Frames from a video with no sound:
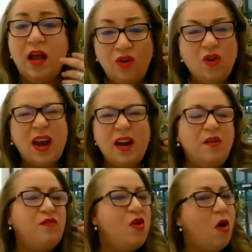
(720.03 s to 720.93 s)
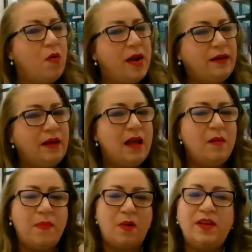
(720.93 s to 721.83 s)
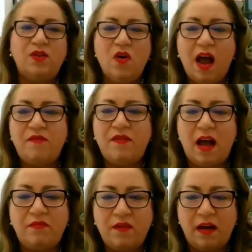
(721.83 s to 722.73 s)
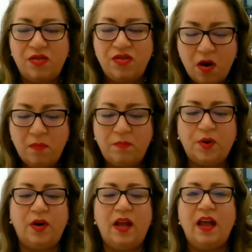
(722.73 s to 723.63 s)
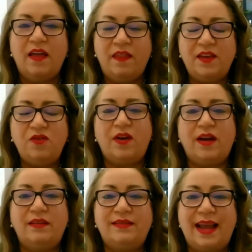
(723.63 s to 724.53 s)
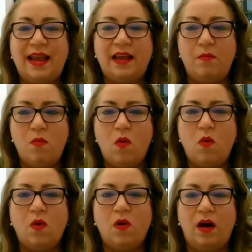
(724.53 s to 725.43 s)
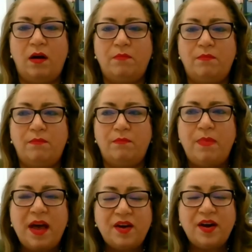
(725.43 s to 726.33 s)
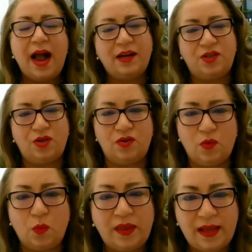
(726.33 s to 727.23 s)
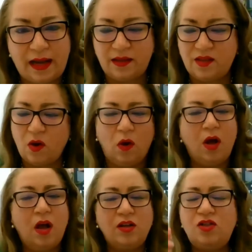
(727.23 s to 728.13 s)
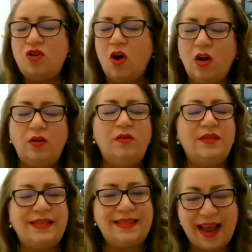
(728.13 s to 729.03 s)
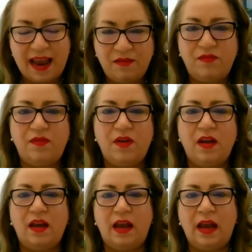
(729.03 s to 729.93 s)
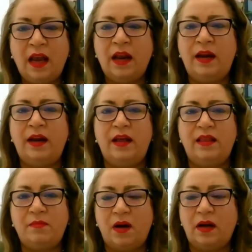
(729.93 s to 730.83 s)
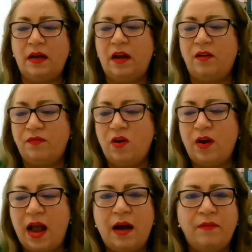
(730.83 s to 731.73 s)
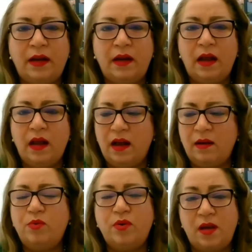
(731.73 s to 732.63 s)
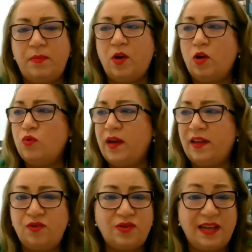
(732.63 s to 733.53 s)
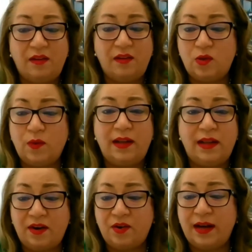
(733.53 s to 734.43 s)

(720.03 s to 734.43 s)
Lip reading: You cannot know it, but when you have a number, then you can take more better actions with that. So don't save in the money of not having a bookkeeping or doing it yourself or do it later.